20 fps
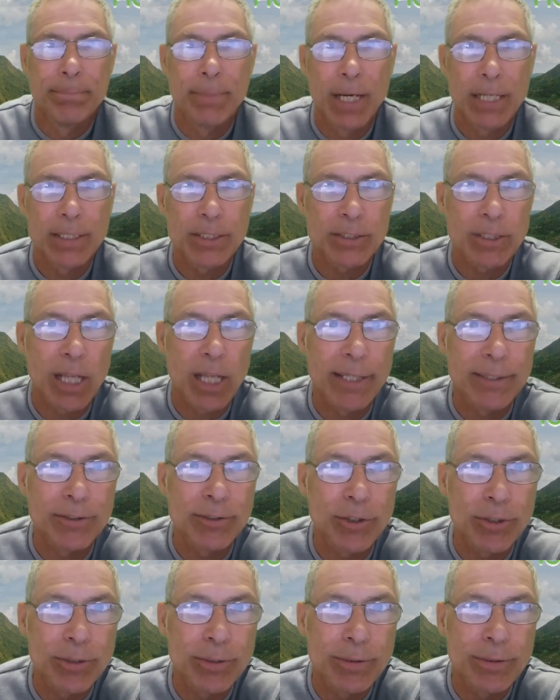I just lied
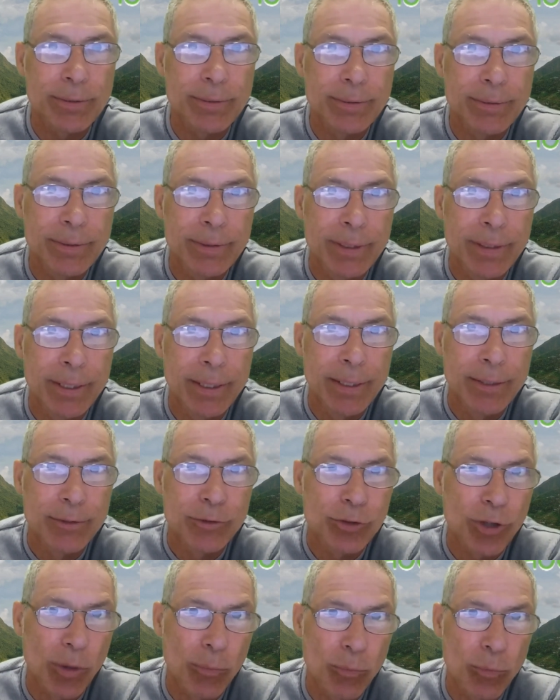to you.
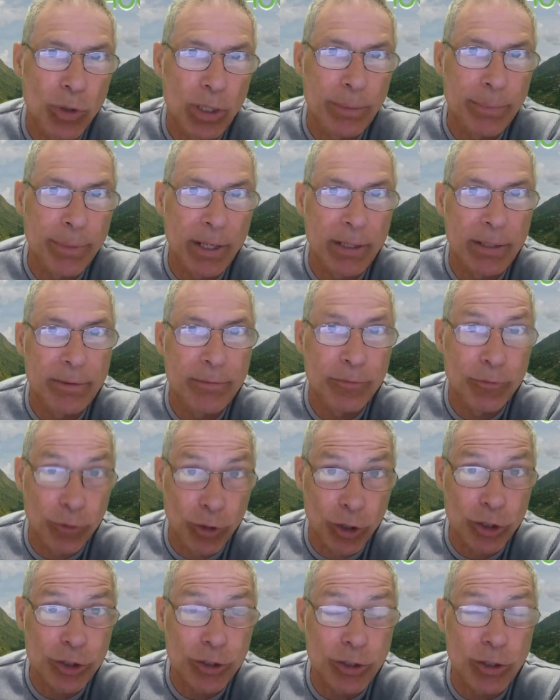It's not really my
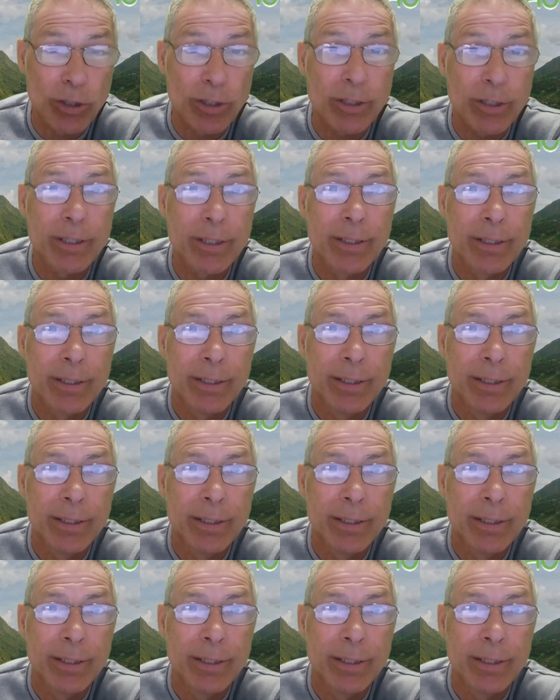first look.